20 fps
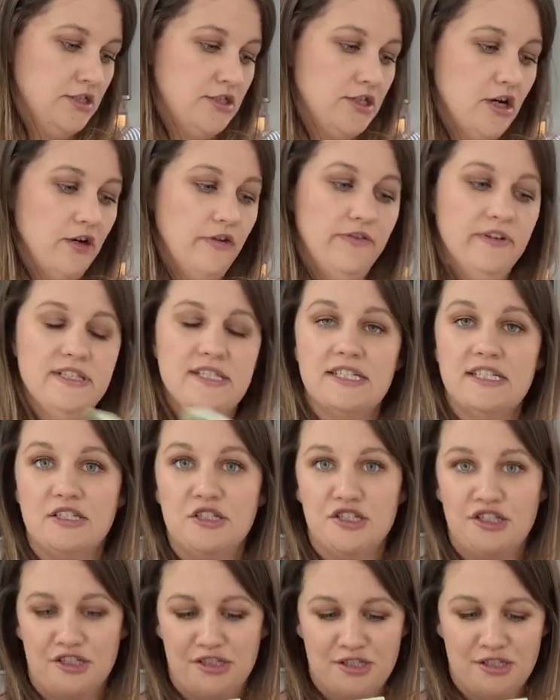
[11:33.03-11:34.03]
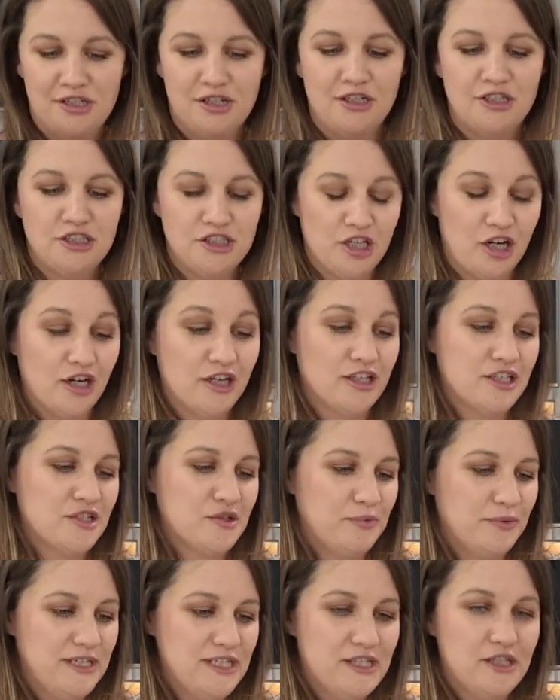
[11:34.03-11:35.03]
Dolphins and
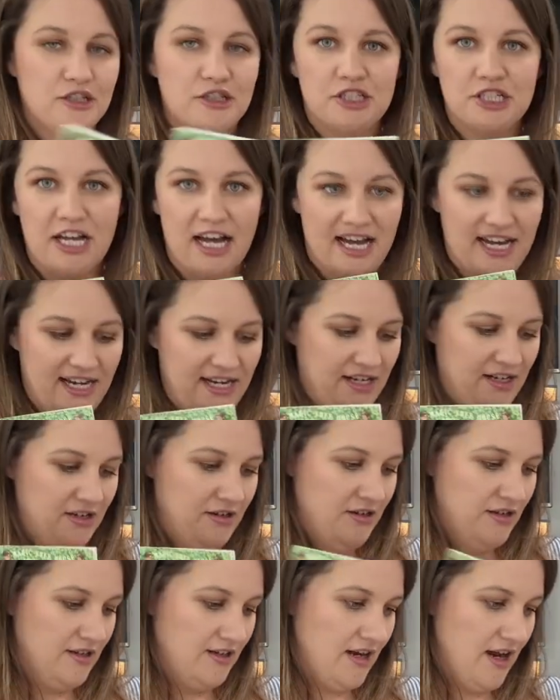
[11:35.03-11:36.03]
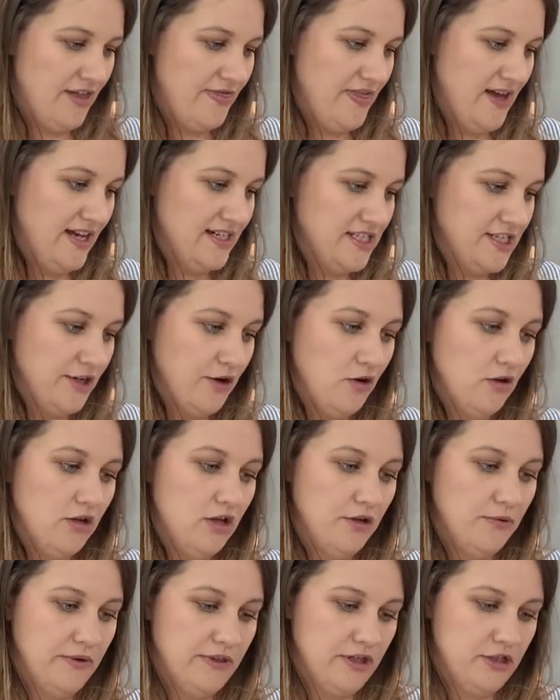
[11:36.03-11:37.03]
Sharks Research Guide. Got that to go
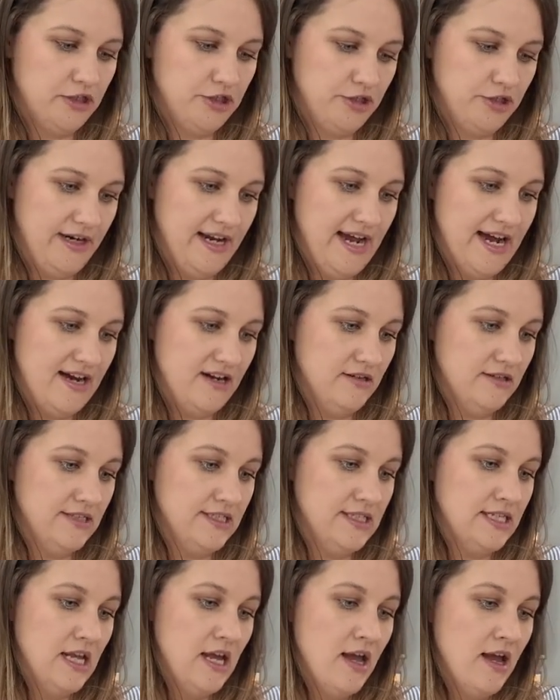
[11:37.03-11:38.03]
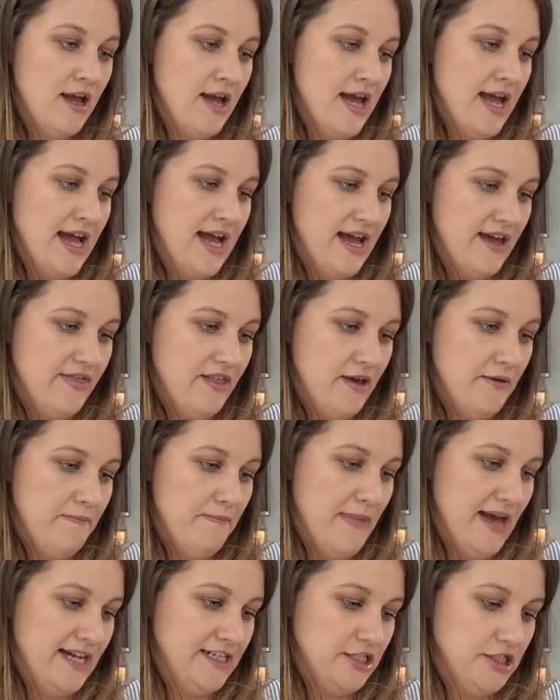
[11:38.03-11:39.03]
along with our tree house. And then
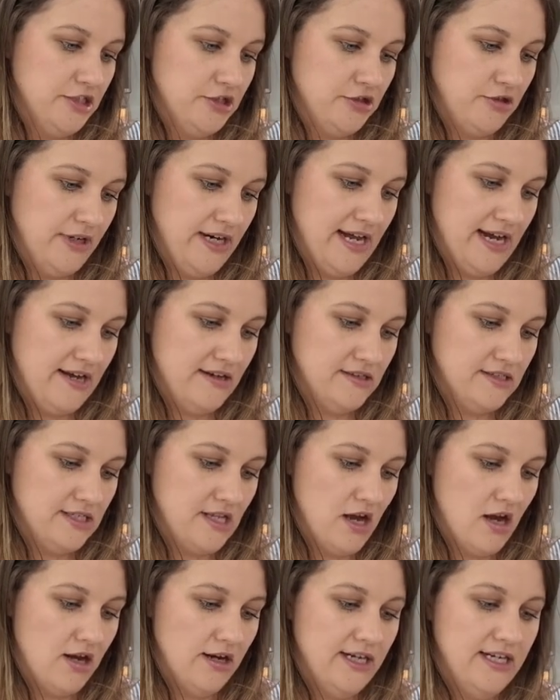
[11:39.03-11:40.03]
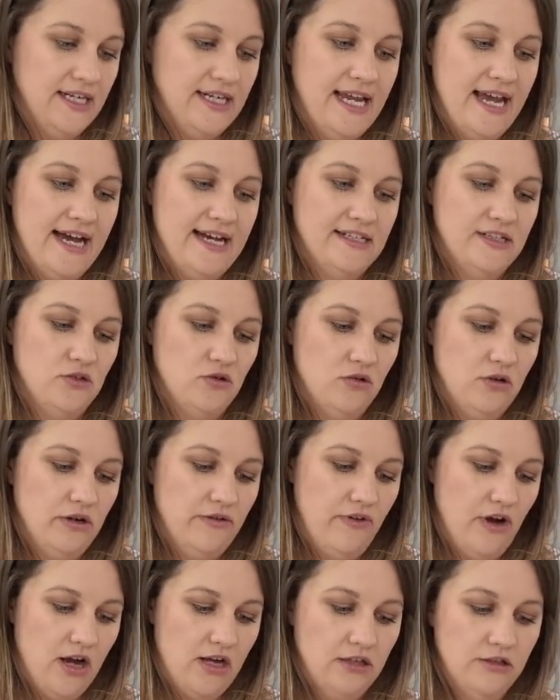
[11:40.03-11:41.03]
Magic Tree House, The Haunted Castle
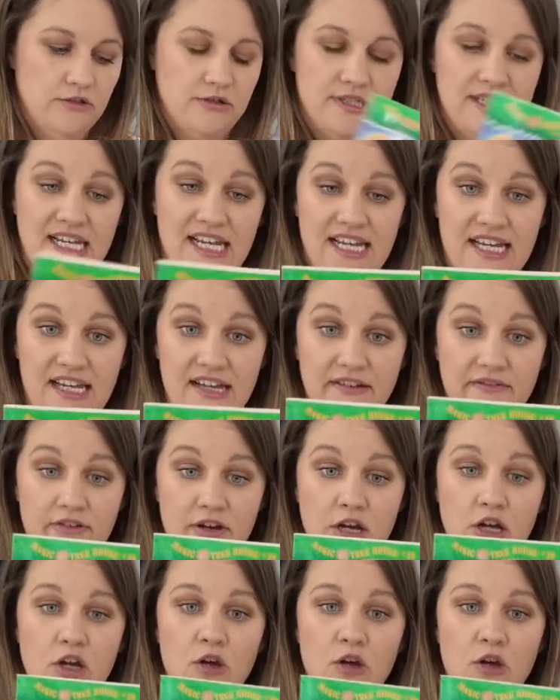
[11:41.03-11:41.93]
of Hallows Eve.